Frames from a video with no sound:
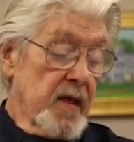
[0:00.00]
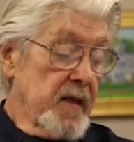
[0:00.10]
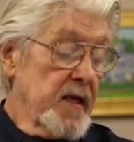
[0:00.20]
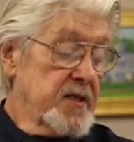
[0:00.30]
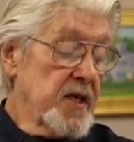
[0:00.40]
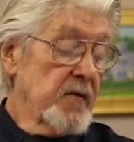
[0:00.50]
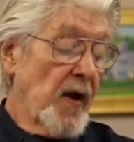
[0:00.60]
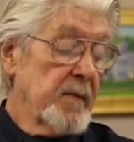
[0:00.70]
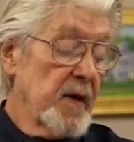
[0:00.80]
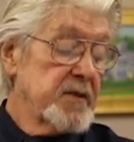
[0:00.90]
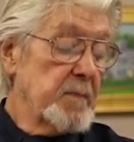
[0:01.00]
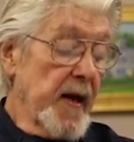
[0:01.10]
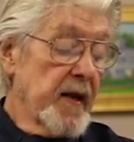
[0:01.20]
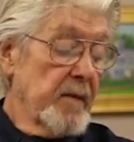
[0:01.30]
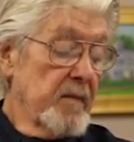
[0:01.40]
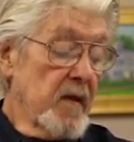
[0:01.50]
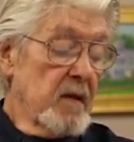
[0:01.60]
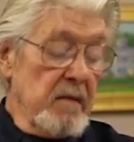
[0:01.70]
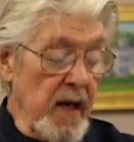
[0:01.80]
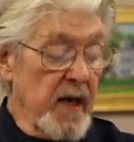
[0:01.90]
Then she right much better,
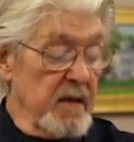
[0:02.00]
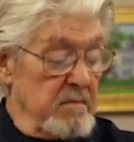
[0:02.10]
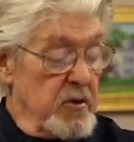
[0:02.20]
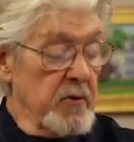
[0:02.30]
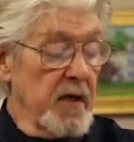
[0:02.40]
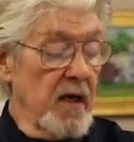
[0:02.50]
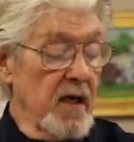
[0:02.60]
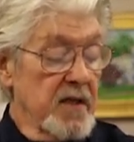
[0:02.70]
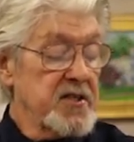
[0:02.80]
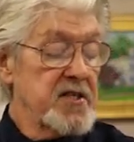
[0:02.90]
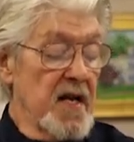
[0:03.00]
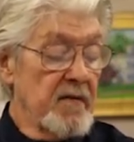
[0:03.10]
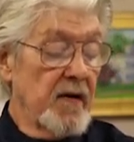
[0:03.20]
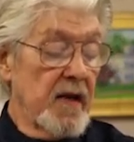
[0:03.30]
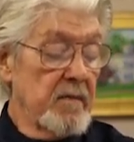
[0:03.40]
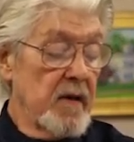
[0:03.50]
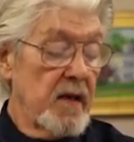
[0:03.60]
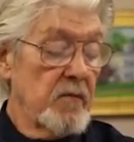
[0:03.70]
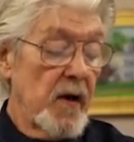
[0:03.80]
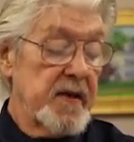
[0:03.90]
doing a little sniveling
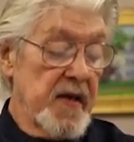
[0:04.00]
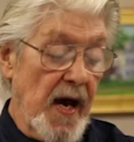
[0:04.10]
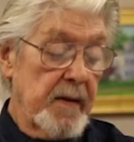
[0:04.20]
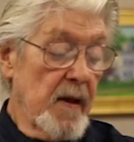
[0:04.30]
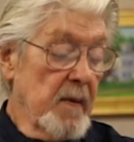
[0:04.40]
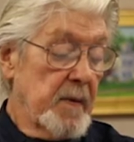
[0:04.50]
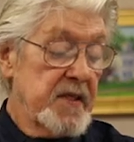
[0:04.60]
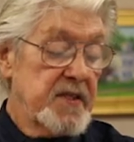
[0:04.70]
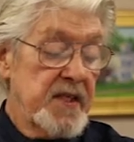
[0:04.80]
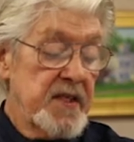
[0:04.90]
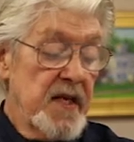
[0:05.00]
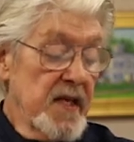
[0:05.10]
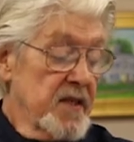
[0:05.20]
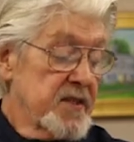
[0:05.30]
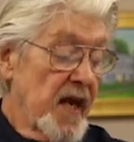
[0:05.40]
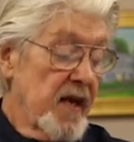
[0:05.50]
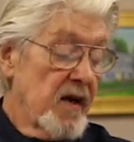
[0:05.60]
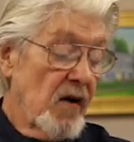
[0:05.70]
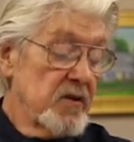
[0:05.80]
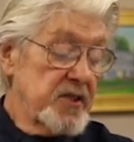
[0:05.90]
and whatnot, but she
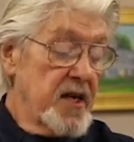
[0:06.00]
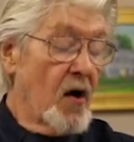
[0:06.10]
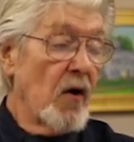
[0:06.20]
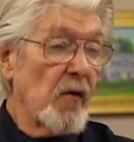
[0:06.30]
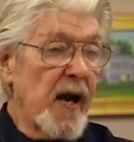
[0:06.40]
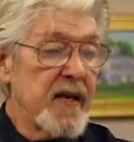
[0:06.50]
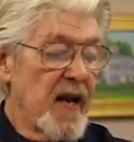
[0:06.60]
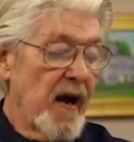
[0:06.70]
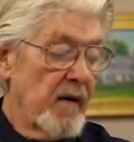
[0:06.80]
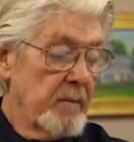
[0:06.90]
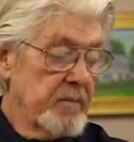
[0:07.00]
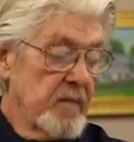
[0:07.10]
say, oh, she all right now.